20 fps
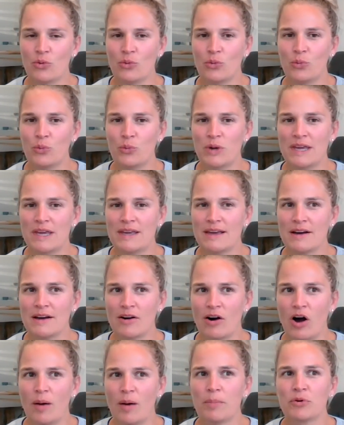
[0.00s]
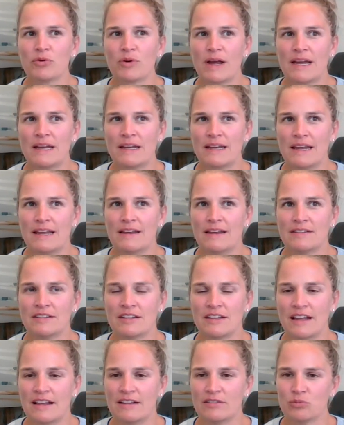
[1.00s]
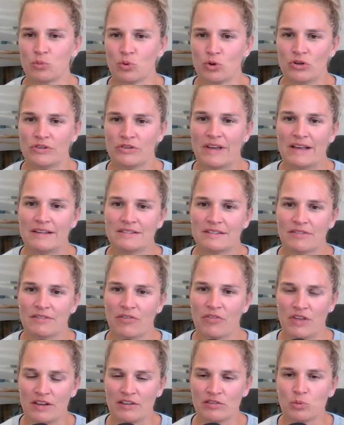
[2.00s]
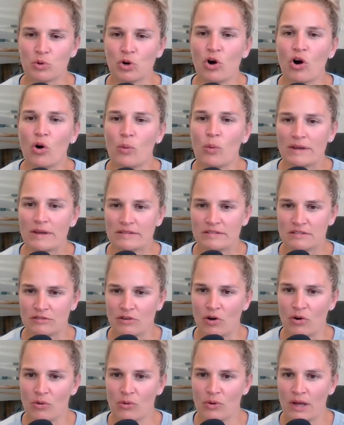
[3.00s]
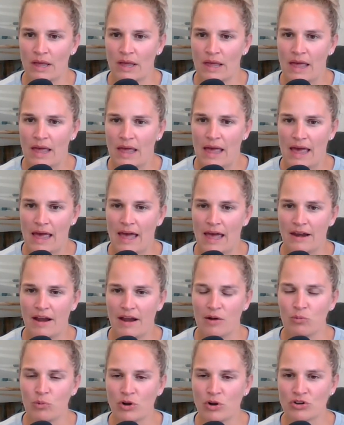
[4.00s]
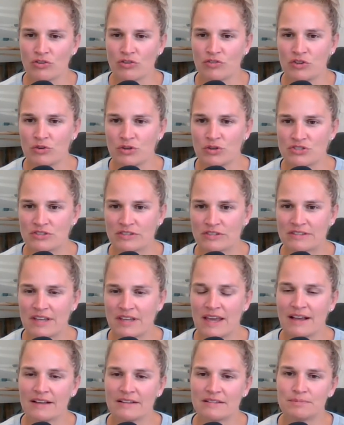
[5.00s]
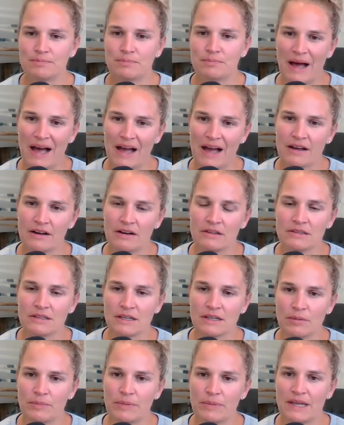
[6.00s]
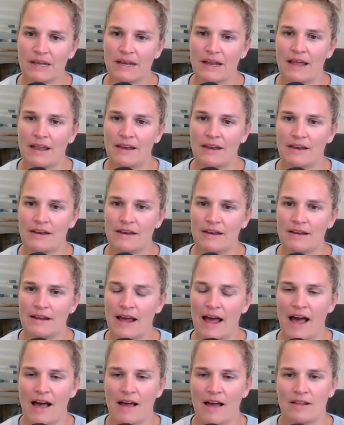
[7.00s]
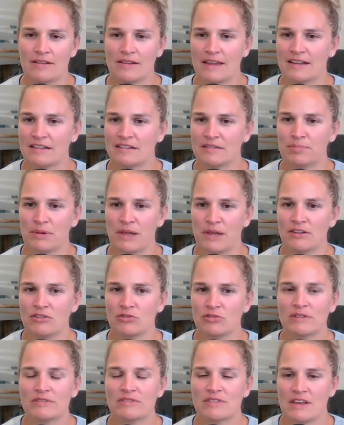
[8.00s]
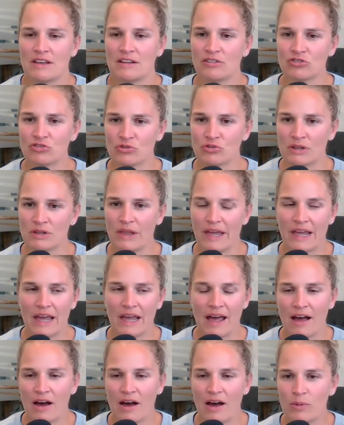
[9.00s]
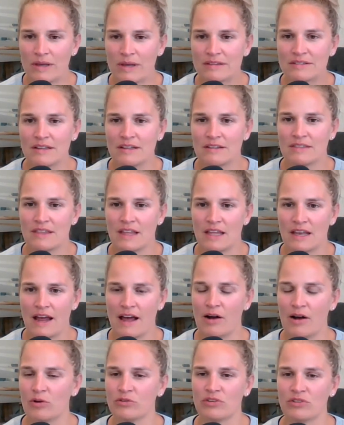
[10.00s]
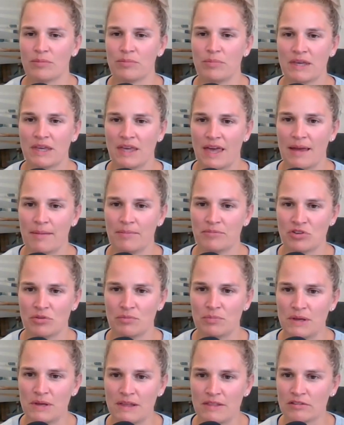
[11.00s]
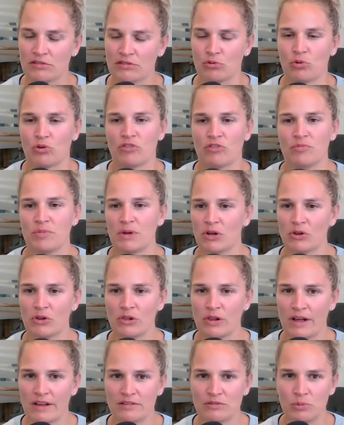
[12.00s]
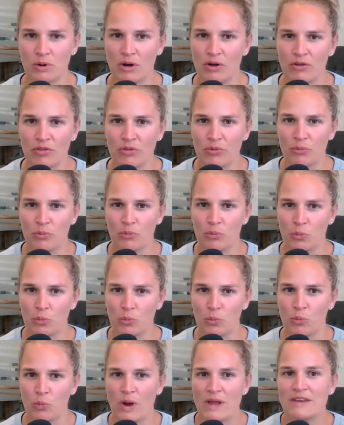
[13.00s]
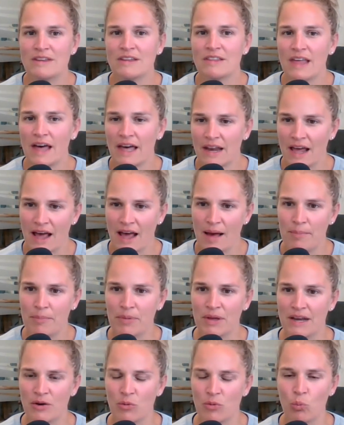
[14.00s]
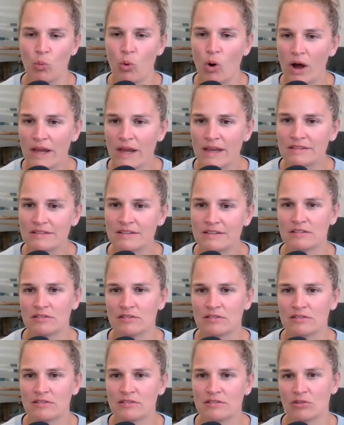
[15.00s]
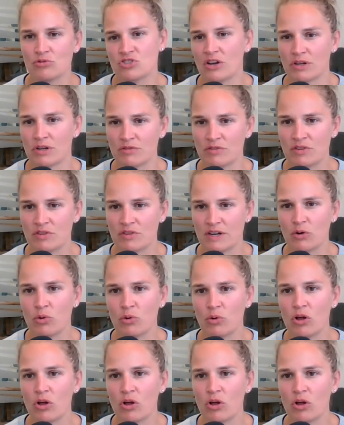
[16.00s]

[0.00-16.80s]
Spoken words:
we operate in today's world as if things were always so. And I wonder if you can just take us back a little bit and explain to us the history. Like, how is it that housing became to be the store of middle class wealth? When did that happen? And why is it so generative of